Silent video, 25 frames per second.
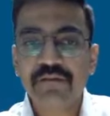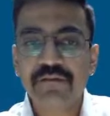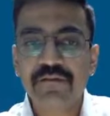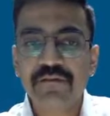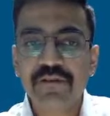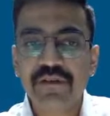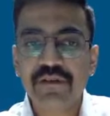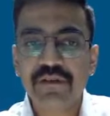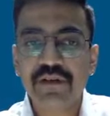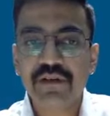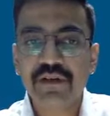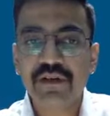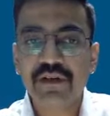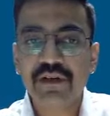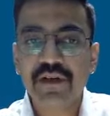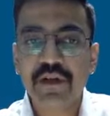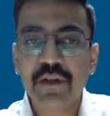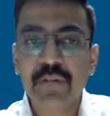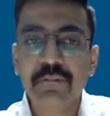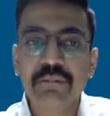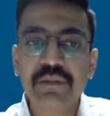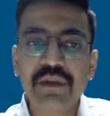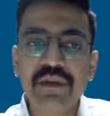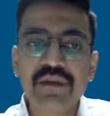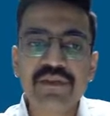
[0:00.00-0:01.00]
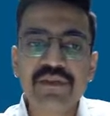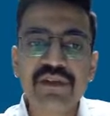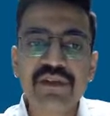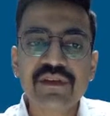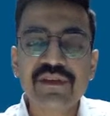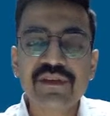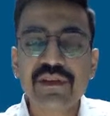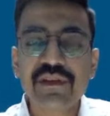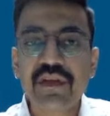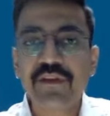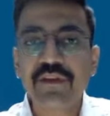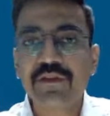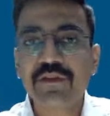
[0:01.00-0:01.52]
a
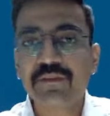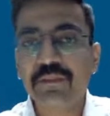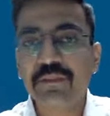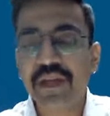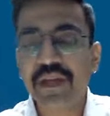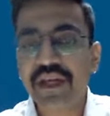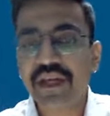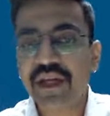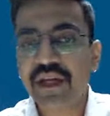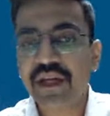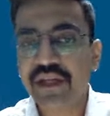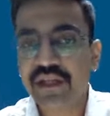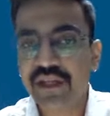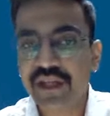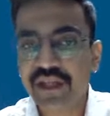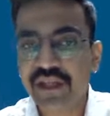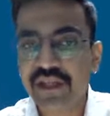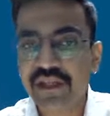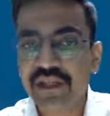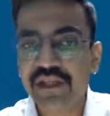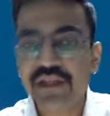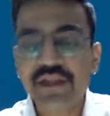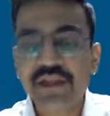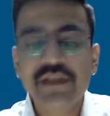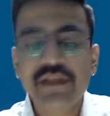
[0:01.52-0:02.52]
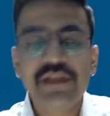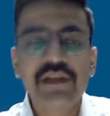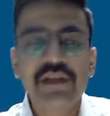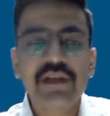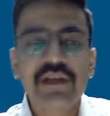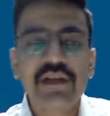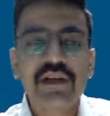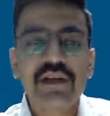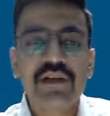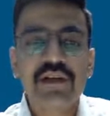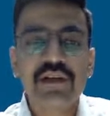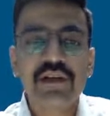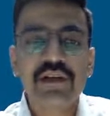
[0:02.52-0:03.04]
business is making tea
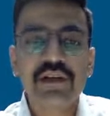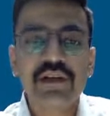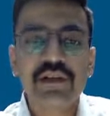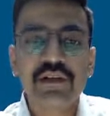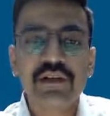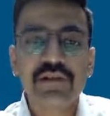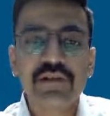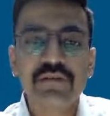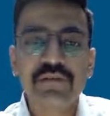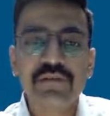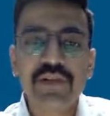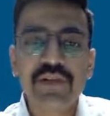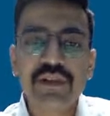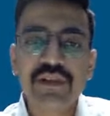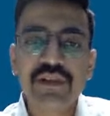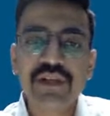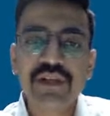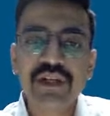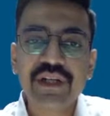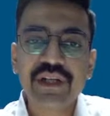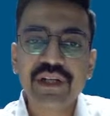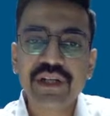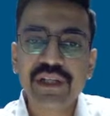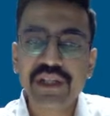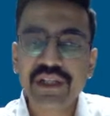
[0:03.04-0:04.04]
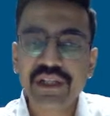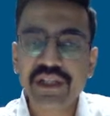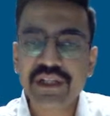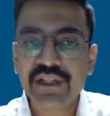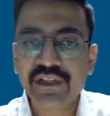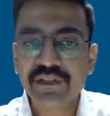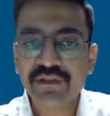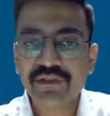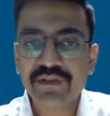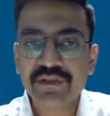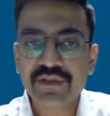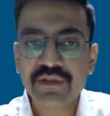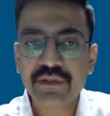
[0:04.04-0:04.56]
with the tea
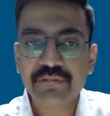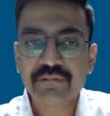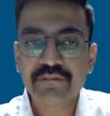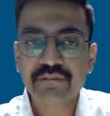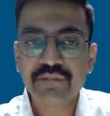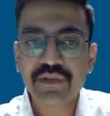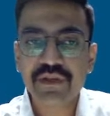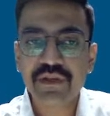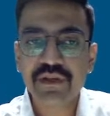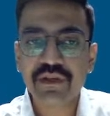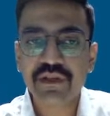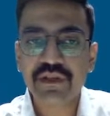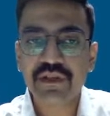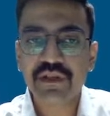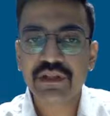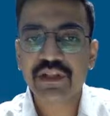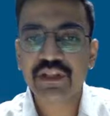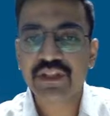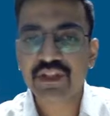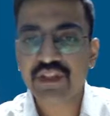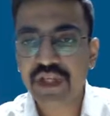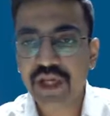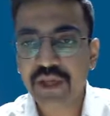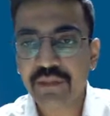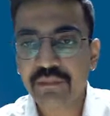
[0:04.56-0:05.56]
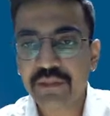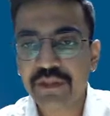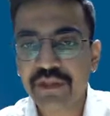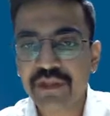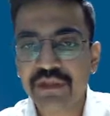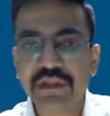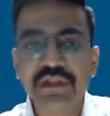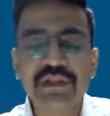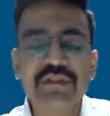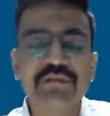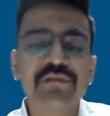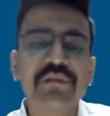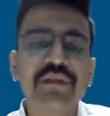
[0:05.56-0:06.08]
leaves, the chai
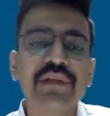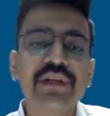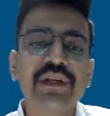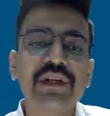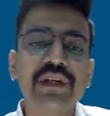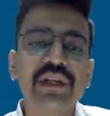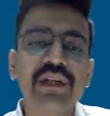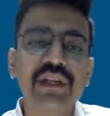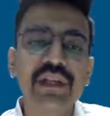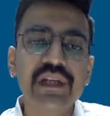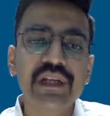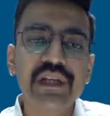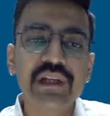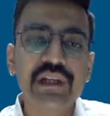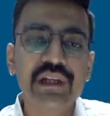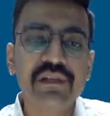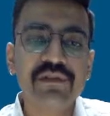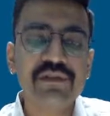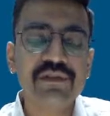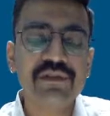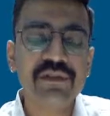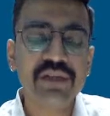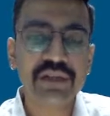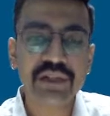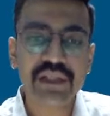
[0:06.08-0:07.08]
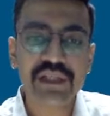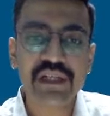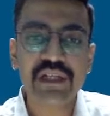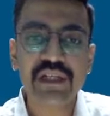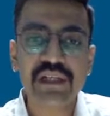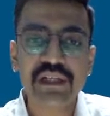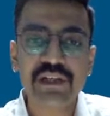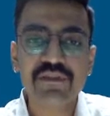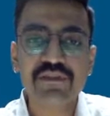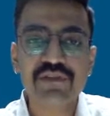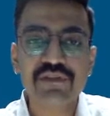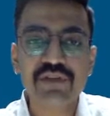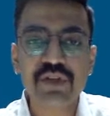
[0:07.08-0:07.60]
patti, with the tea
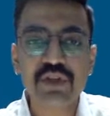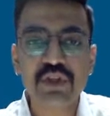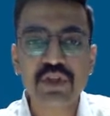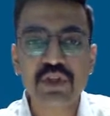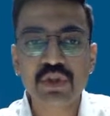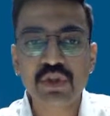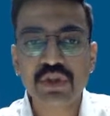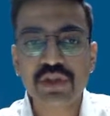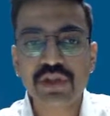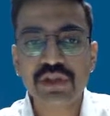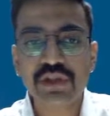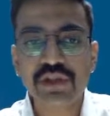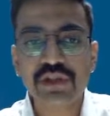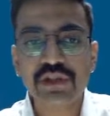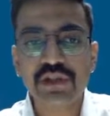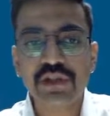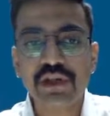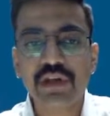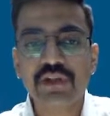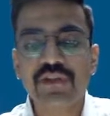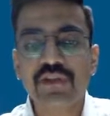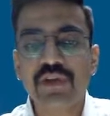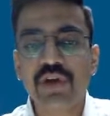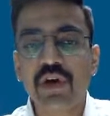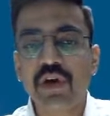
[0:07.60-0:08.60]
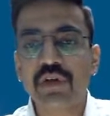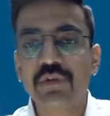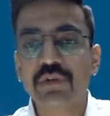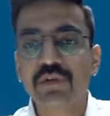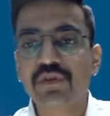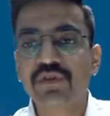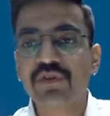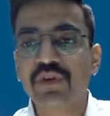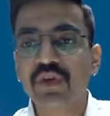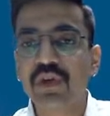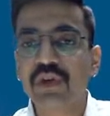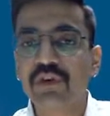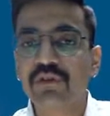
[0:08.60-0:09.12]
leaves, sugar is
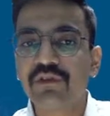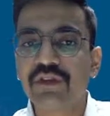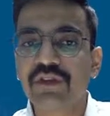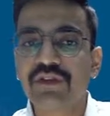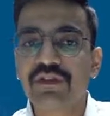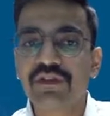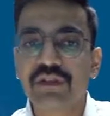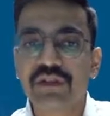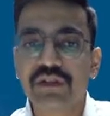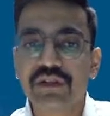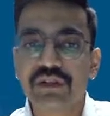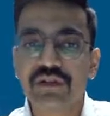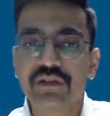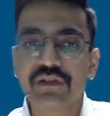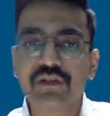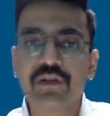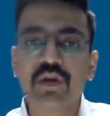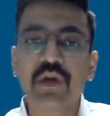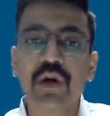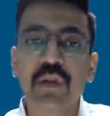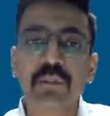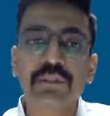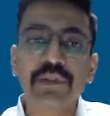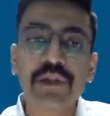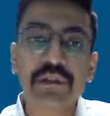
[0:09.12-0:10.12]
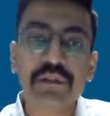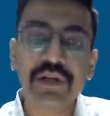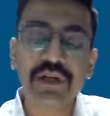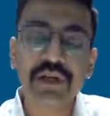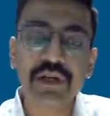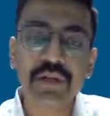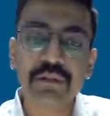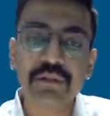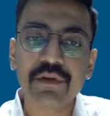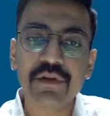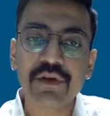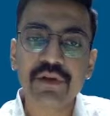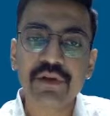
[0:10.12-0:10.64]
almost always a
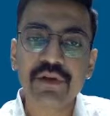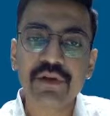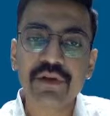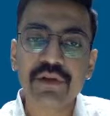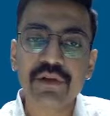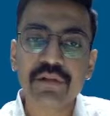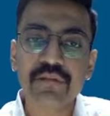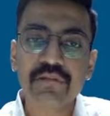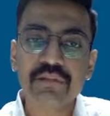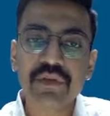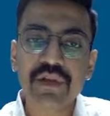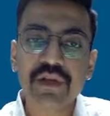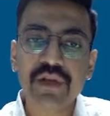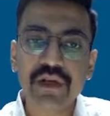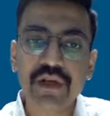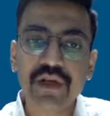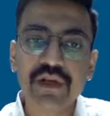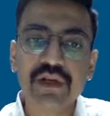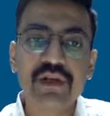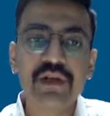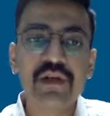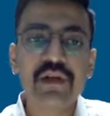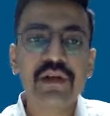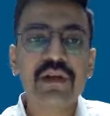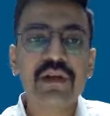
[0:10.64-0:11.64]
complementary product, right?